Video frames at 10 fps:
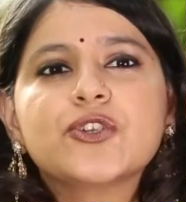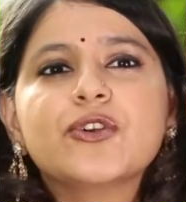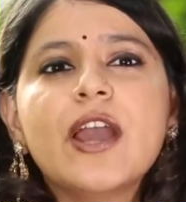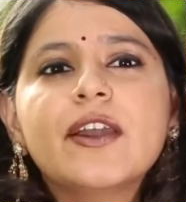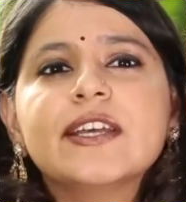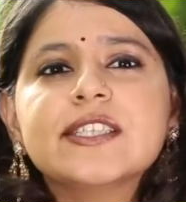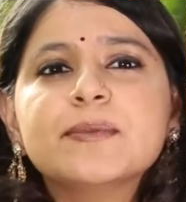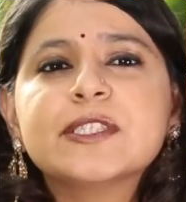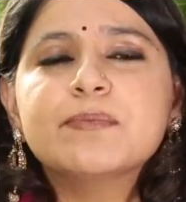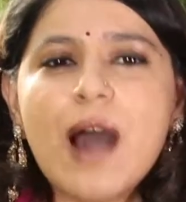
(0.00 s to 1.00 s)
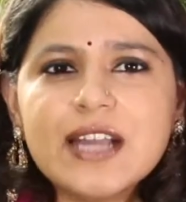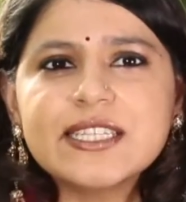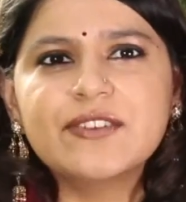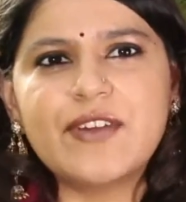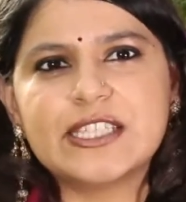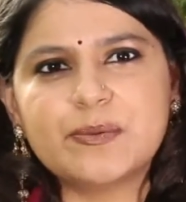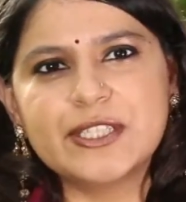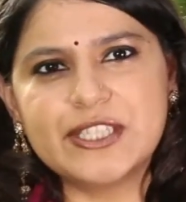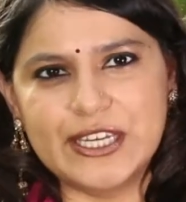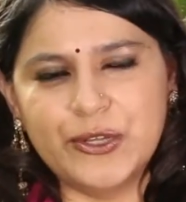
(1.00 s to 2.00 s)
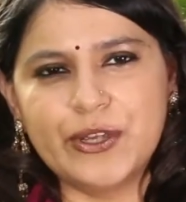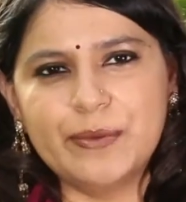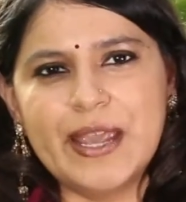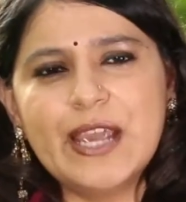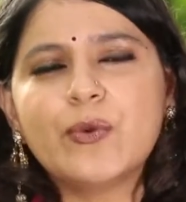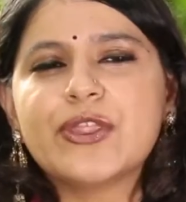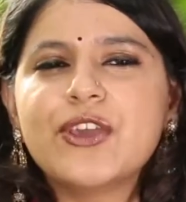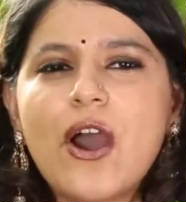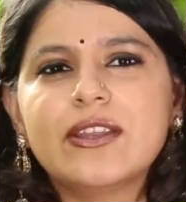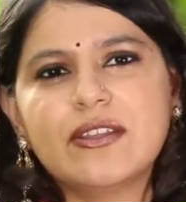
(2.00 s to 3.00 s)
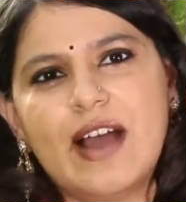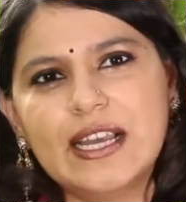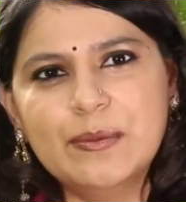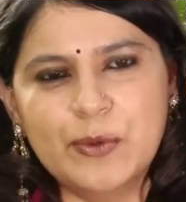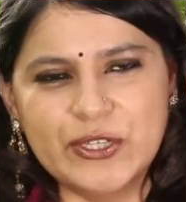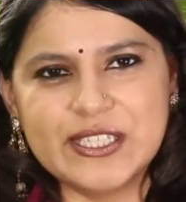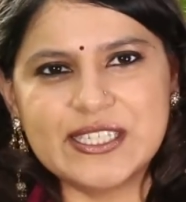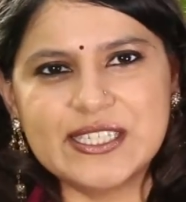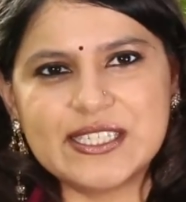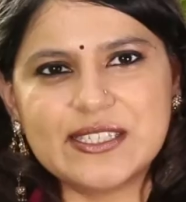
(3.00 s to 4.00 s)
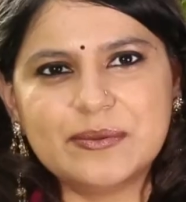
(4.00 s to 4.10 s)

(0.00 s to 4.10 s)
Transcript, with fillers: So here are some smart investments that you can make with your Diwali bonuses.